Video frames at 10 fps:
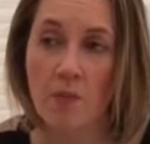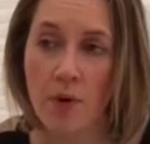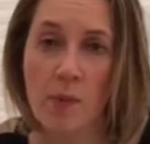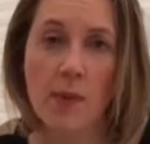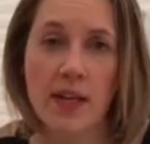
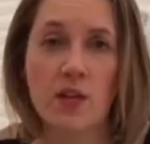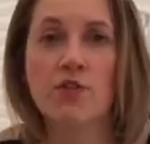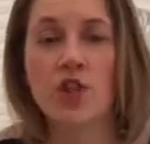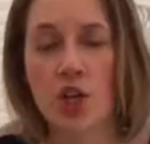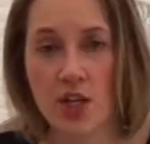probably an
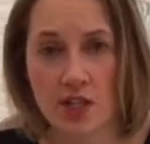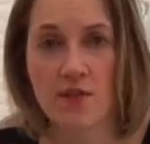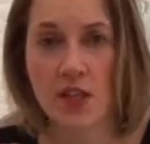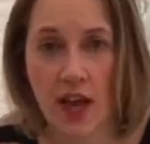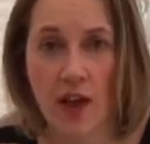alternative
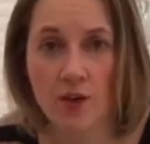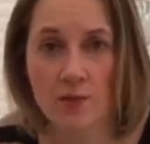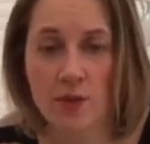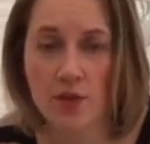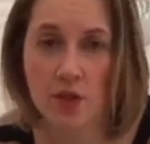to
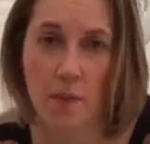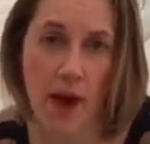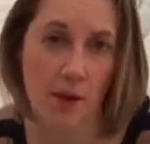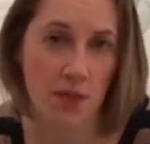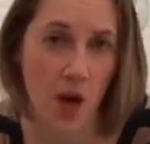cow's milk, so
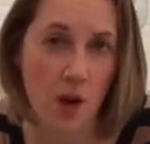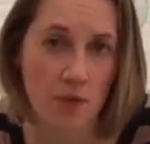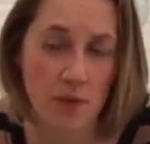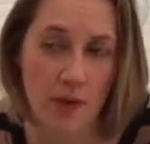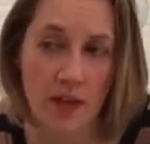perhaps
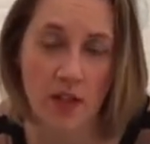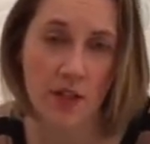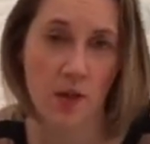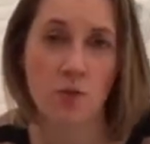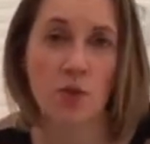almond milk,
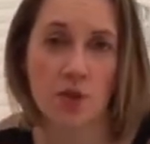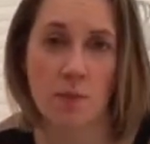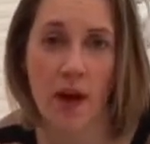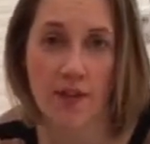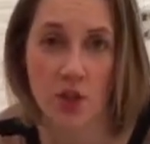and they would want to
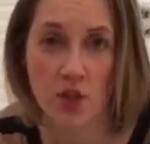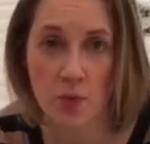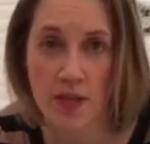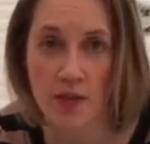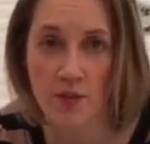buy the
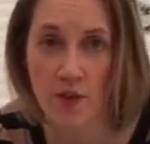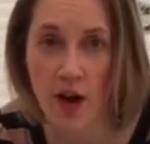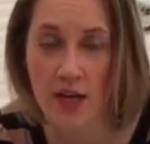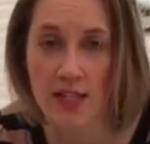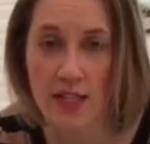unsweetened
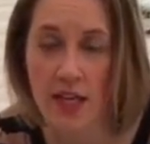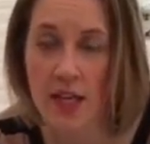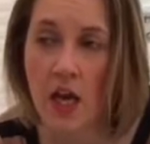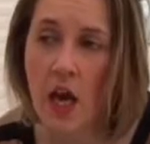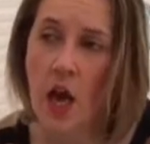variety.